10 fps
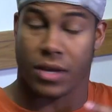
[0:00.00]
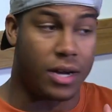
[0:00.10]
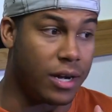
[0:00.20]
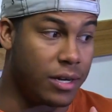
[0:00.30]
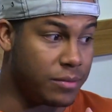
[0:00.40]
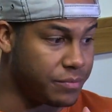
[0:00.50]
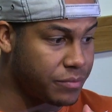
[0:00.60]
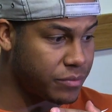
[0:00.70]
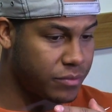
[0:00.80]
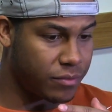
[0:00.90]
Um,
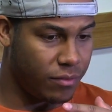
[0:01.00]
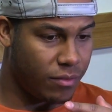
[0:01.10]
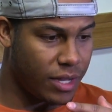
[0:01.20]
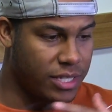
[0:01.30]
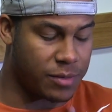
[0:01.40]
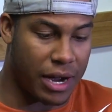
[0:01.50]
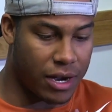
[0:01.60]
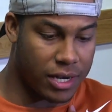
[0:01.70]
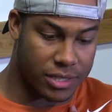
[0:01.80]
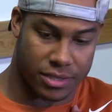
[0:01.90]
it's
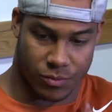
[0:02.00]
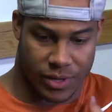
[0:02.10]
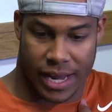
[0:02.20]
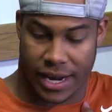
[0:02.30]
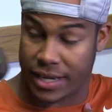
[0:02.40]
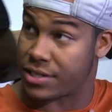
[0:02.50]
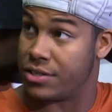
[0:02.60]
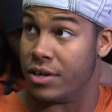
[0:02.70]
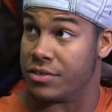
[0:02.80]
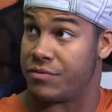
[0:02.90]
about us. We got to
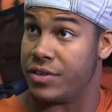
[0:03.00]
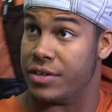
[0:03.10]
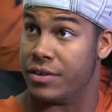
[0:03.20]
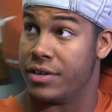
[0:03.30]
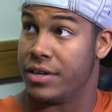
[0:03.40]
execute on the field.